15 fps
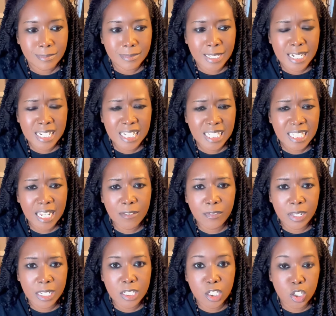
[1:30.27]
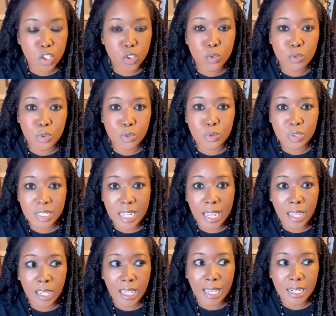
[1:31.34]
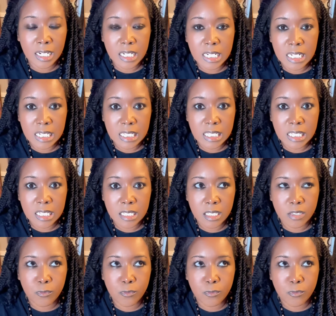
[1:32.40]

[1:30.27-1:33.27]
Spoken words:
let's just say, for instance, you do stay at a distance